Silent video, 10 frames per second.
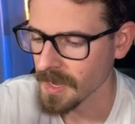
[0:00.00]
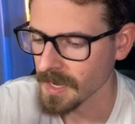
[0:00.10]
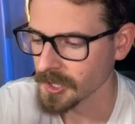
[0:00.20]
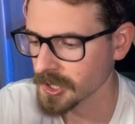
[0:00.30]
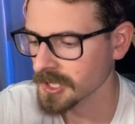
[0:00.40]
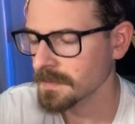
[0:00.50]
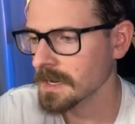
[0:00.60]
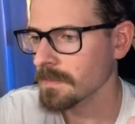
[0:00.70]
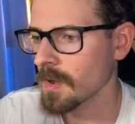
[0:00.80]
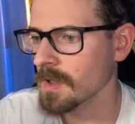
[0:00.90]
and it should spin
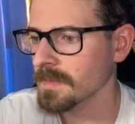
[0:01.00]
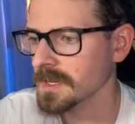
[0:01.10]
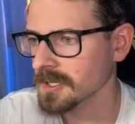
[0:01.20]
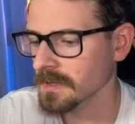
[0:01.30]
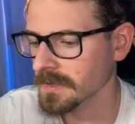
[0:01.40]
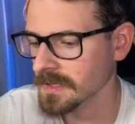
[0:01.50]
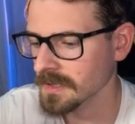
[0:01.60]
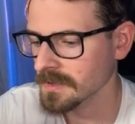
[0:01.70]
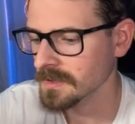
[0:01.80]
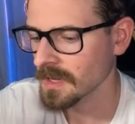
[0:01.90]
up all of my
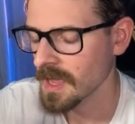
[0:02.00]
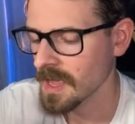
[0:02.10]
services,